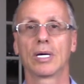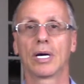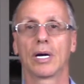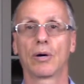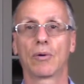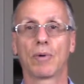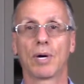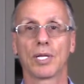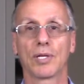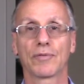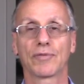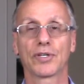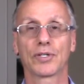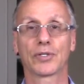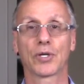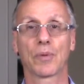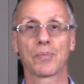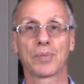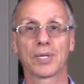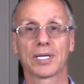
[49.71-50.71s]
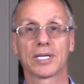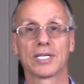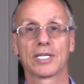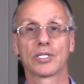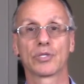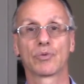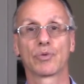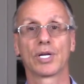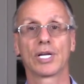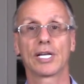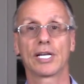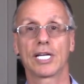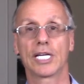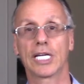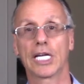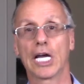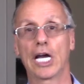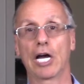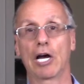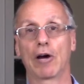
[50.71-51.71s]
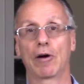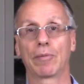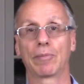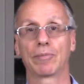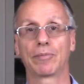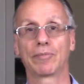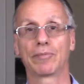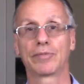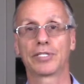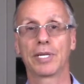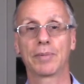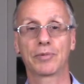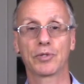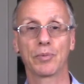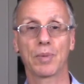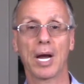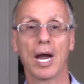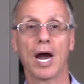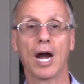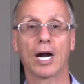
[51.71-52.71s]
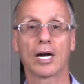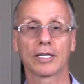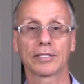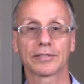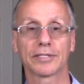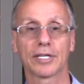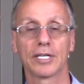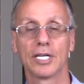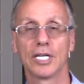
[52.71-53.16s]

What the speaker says: of the topics is really deep to my heart.